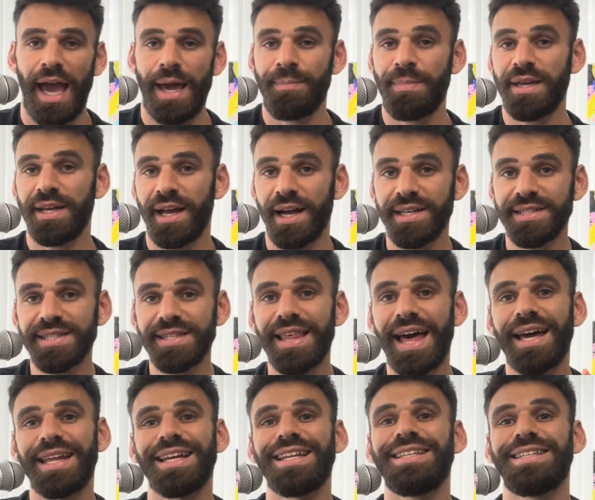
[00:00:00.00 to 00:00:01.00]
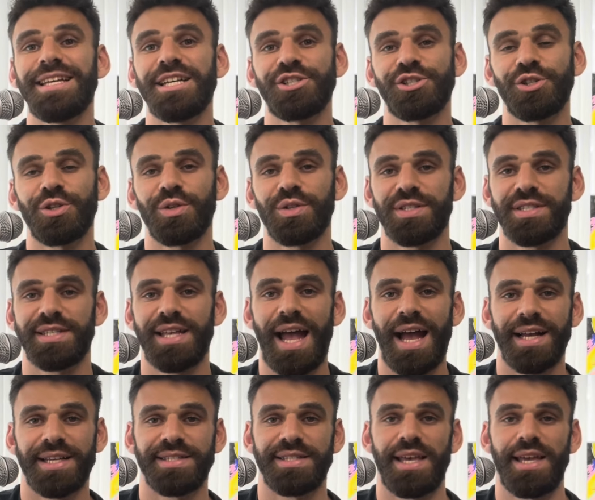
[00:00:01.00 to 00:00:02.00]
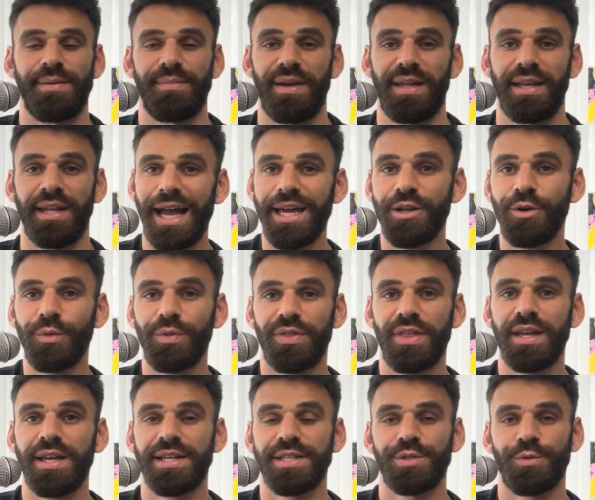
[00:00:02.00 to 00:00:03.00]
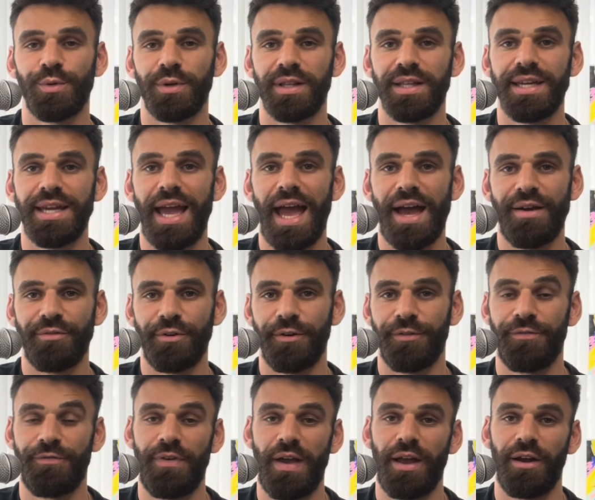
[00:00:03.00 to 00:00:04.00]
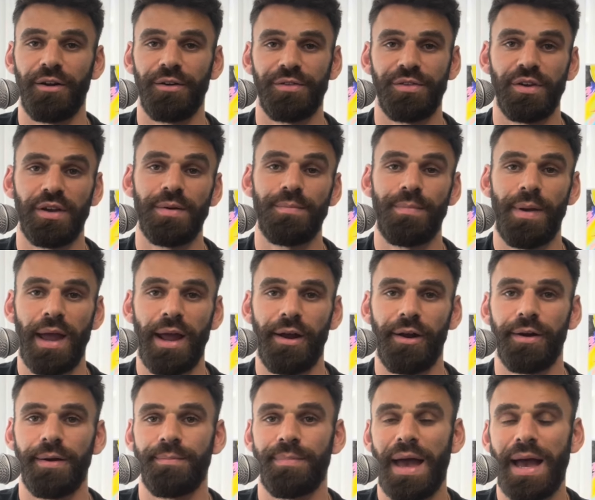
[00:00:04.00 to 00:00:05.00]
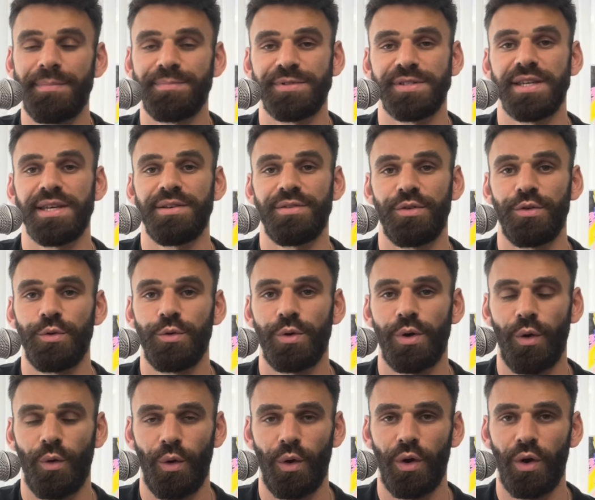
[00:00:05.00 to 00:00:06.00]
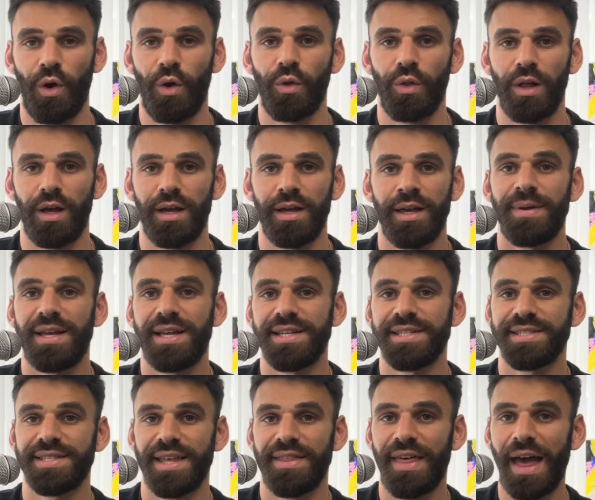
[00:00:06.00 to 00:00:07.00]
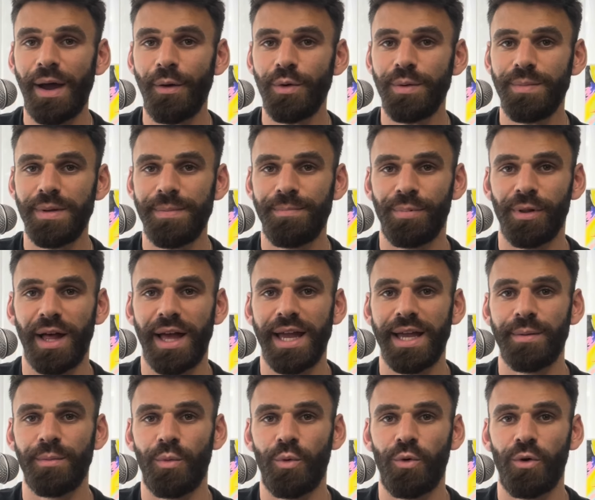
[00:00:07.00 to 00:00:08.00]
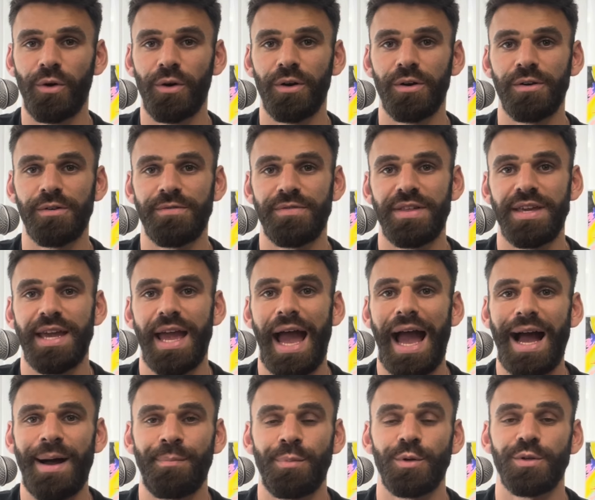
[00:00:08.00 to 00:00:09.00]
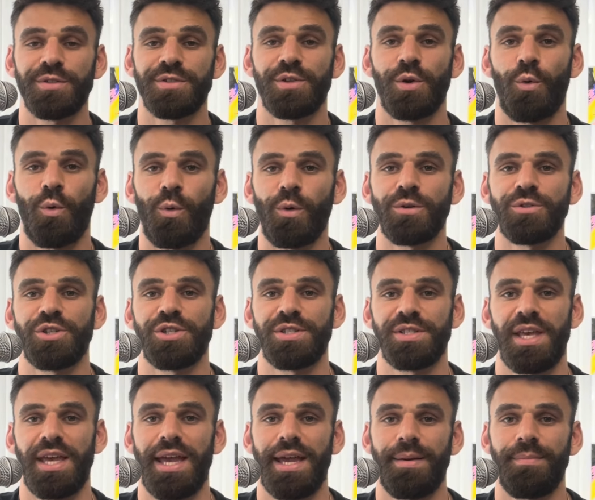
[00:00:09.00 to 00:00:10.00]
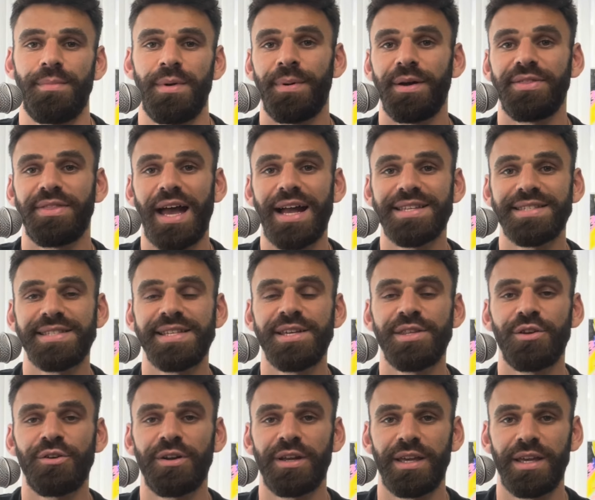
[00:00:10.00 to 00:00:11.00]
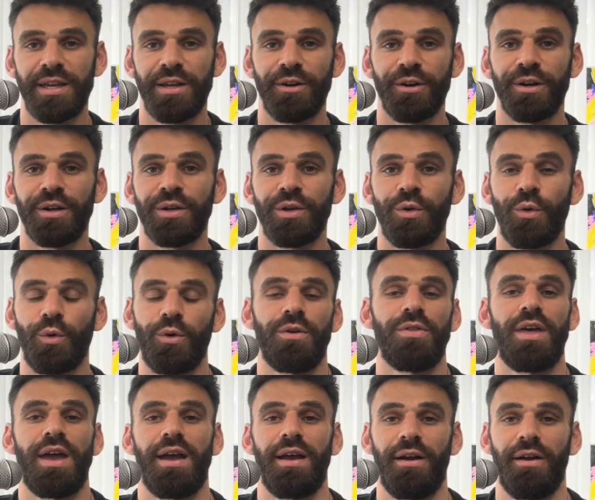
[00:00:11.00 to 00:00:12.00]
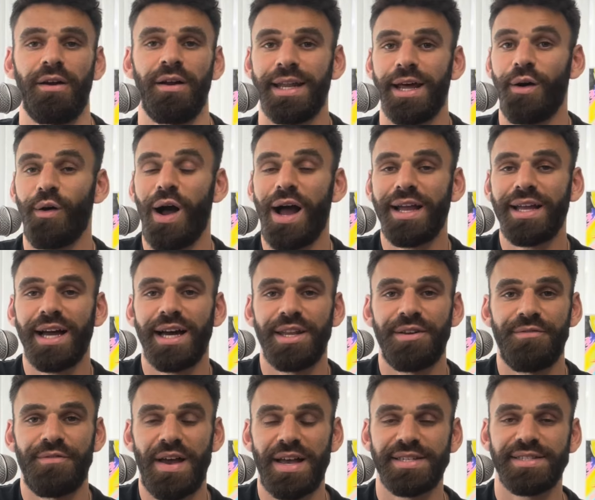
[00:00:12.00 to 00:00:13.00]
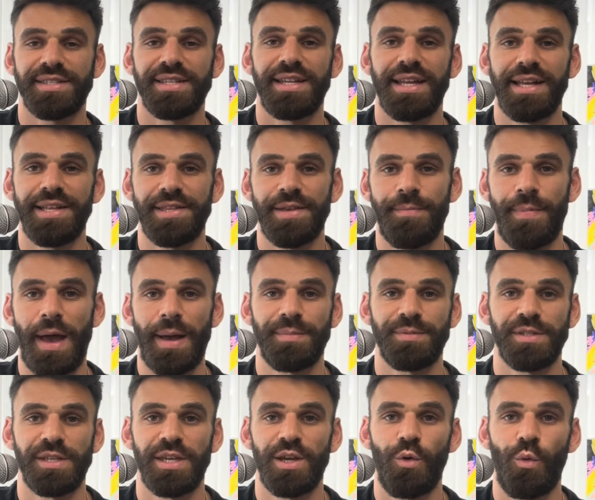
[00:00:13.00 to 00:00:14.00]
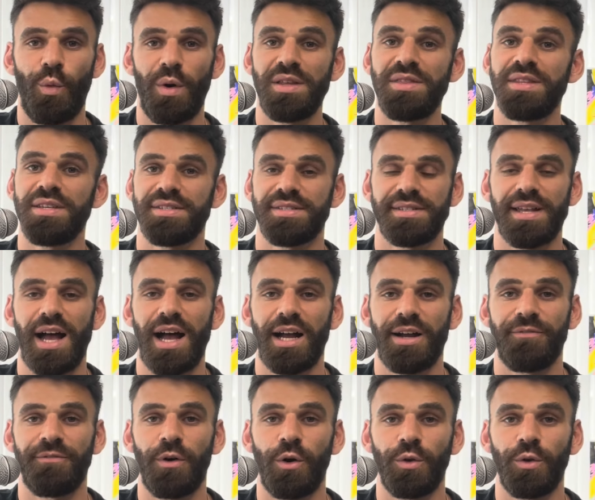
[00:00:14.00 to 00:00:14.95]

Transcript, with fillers: And because of that additional snack segment, I don't think it's really ever fair to compare Pepsi to Coca-Cola because that would be playing more of the apples to oranges game, but that's neither here nor there. Now, I got invested into Pepsi when the stock